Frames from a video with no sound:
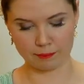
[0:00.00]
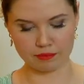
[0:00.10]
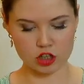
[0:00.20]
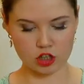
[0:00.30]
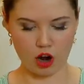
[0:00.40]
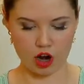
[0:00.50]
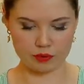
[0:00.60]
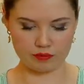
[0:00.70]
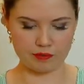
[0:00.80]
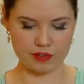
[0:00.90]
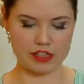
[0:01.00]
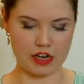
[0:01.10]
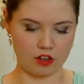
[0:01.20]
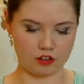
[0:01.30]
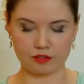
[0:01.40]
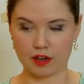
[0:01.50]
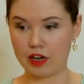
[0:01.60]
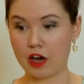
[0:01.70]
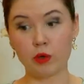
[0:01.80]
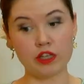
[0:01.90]
So I would make myself maybe a
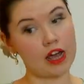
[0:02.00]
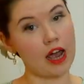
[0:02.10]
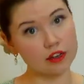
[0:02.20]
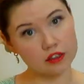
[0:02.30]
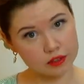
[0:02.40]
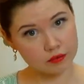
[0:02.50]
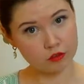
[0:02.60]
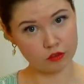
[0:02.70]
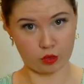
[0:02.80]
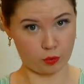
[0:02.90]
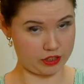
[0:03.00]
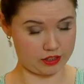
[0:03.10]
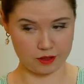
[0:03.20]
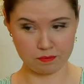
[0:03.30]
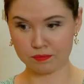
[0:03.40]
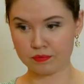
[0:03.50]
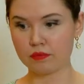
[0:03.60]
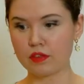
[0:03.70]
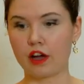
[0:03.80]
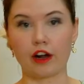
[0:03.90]
winter hat for the winter,
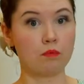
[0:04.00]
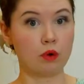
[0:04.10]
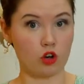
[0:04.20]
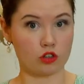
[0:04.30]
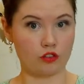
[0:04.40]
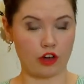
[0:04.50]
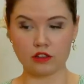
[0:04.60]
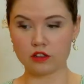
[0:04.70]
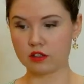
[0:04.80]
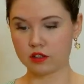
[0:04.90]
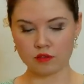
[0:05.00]
like a blocked felt.